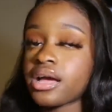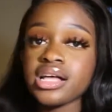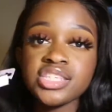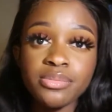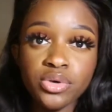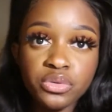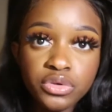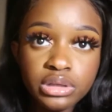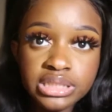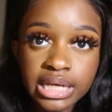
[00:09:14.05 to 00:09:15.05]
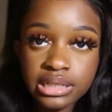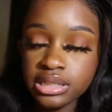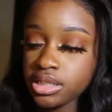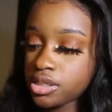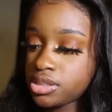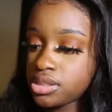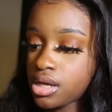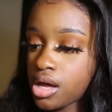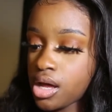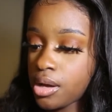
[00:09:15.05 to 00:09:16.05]
i got some more real techniques
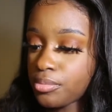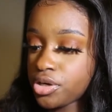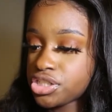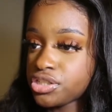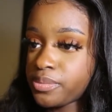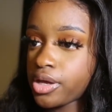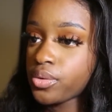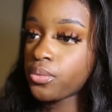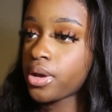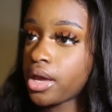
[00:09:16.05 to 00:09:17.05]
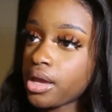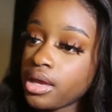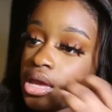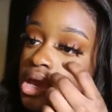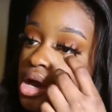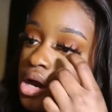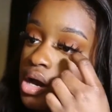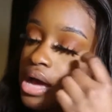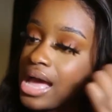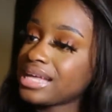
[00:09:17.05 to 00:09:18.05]
um, brushes by the way
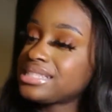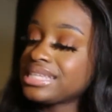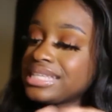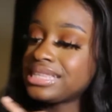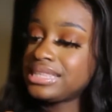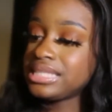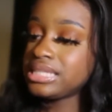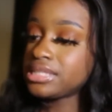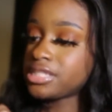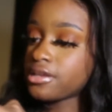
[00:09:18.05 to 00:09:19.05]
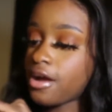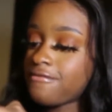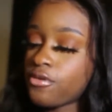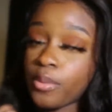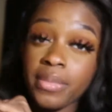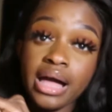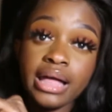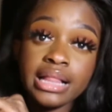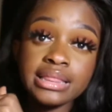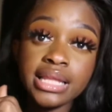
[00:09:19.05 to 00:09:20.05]
uh, I had to get these for
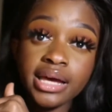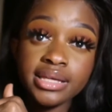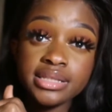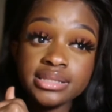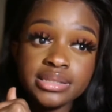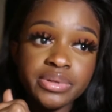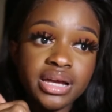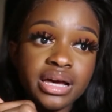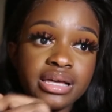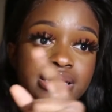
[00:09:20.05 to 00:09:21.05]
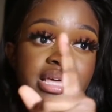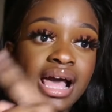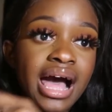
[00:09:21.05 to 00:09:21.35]
my clients because